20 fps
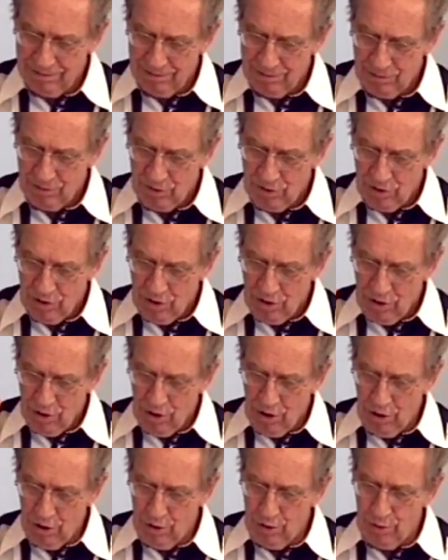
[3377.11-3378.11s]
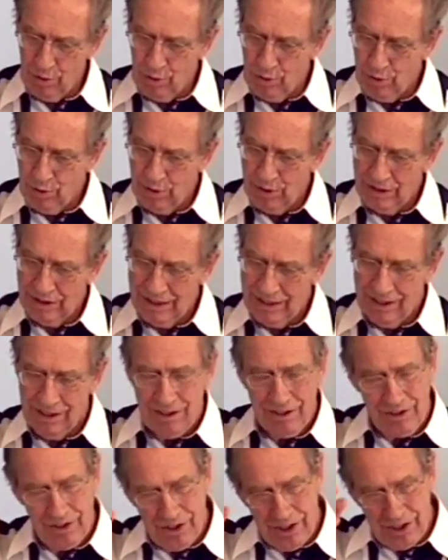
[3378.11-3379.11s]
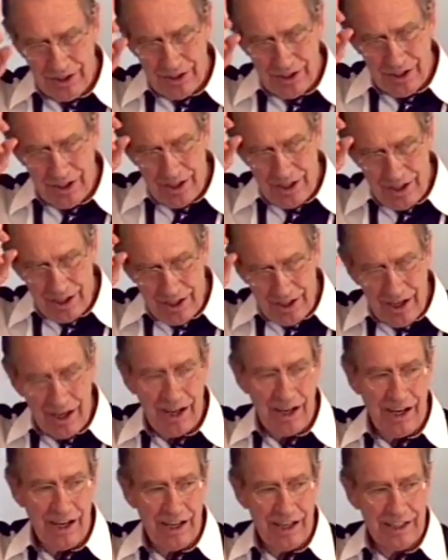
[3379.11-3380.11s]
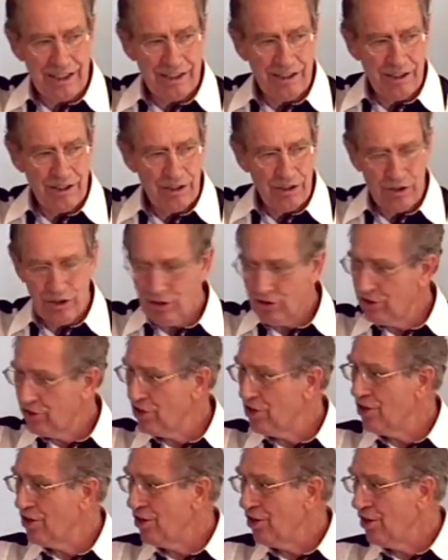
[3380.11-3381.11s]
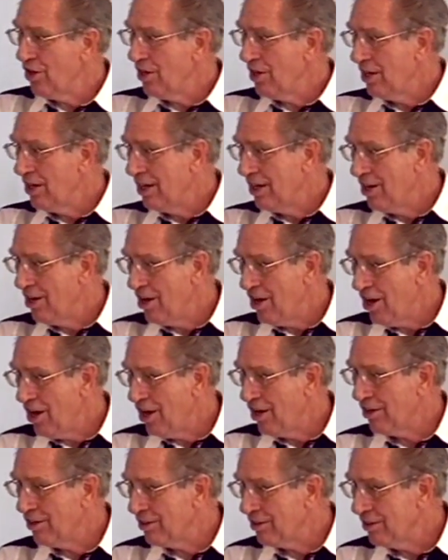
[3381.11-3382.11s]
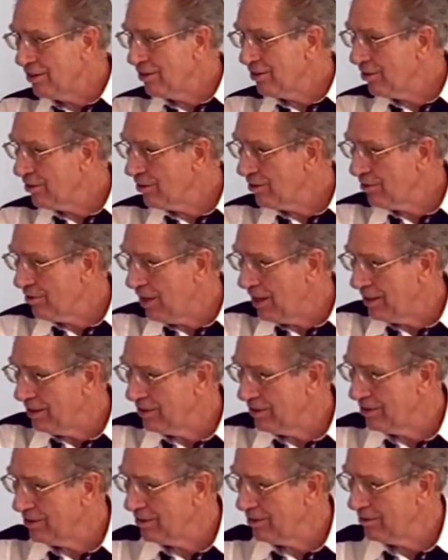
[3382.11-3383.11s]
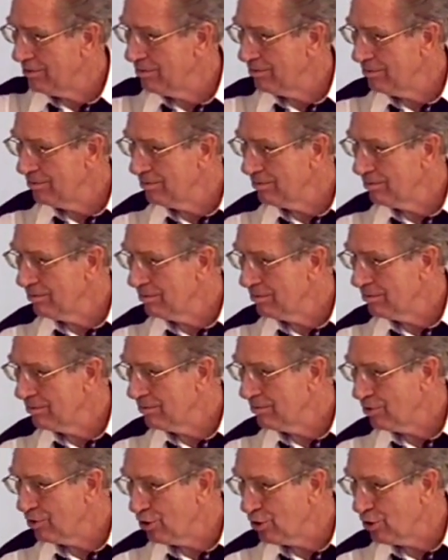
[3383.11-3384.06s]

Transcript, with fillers: who did God see in Christ, you and I.